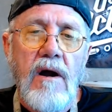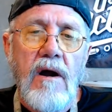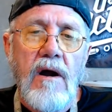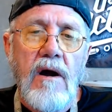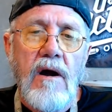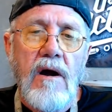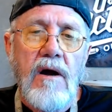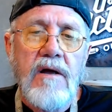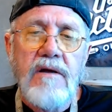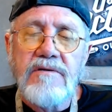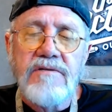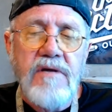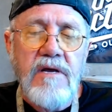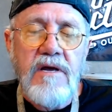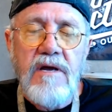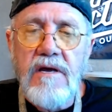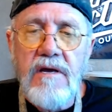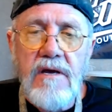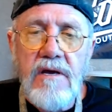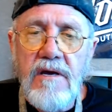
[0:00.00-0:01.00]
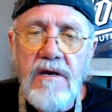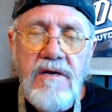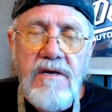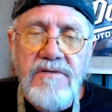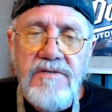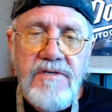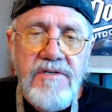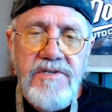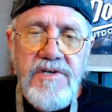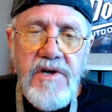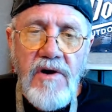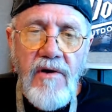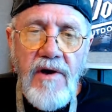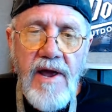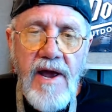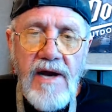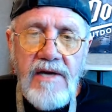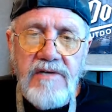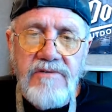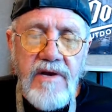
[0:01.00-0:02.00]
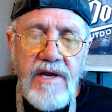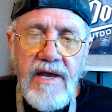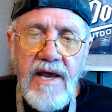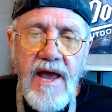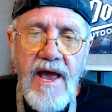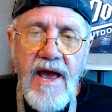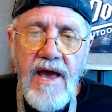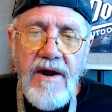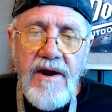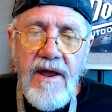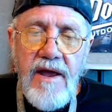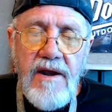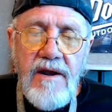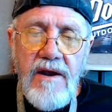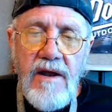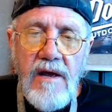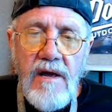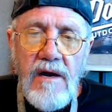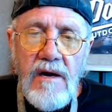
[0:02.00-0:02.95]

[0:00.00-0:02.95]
He's a geriatric candidate